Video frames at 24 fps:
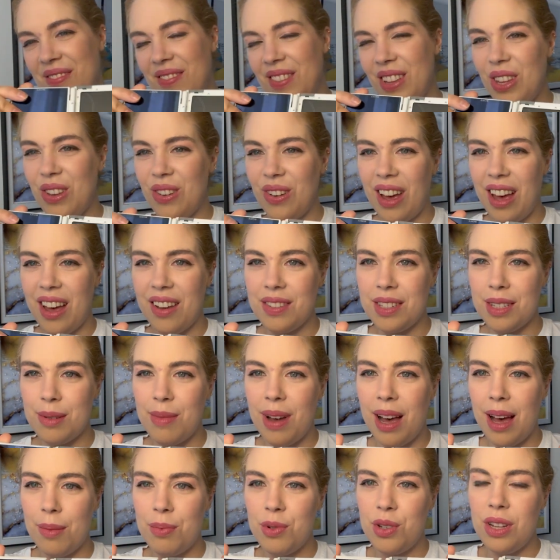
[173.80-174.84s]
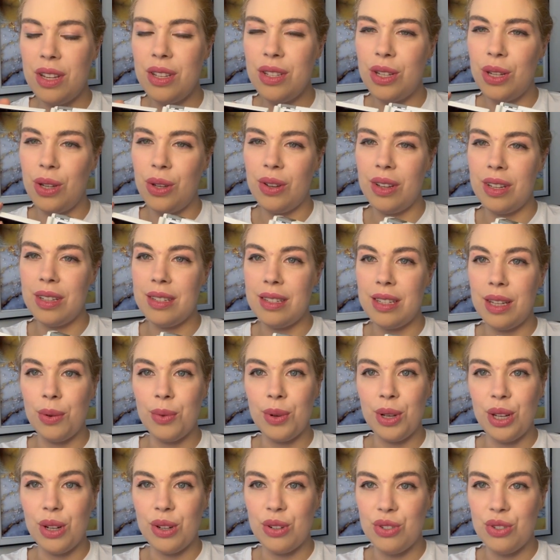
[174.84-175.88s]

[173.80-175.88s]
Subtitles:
you have some options and you can see what you're